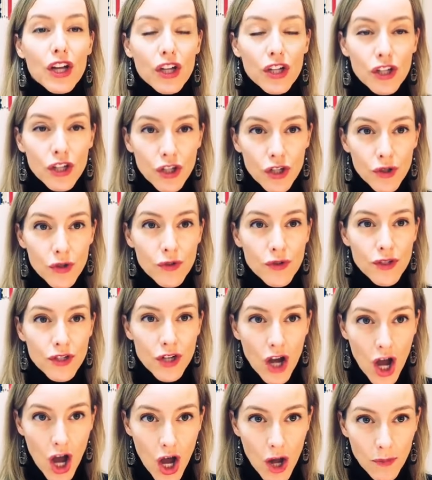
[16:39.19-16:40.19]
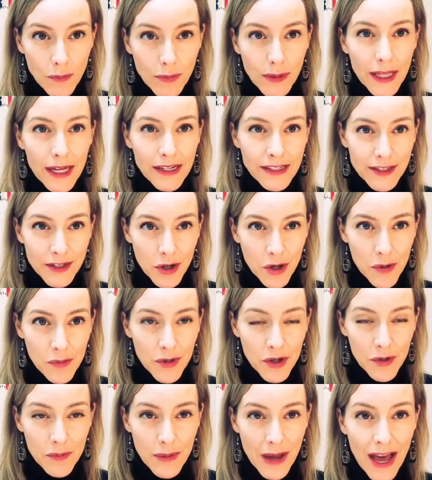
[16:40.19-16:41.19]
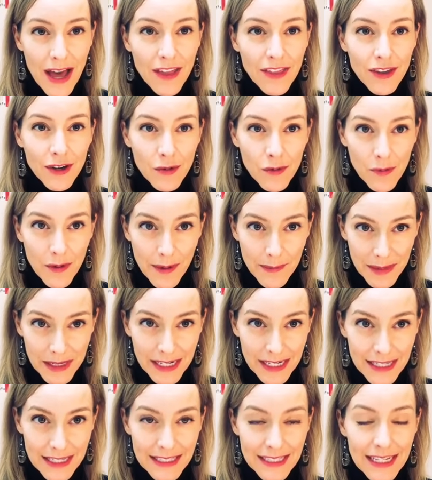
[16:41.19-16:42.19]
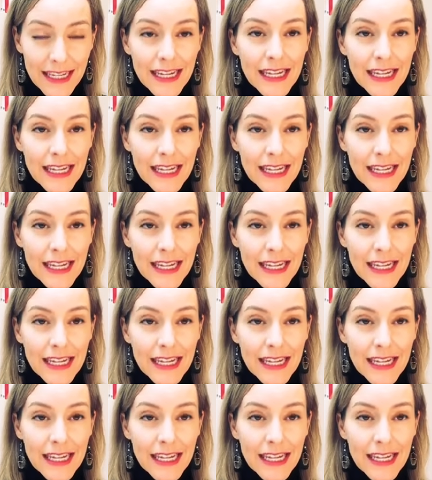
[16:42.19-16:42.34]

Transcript: use complex homeopathic remedies.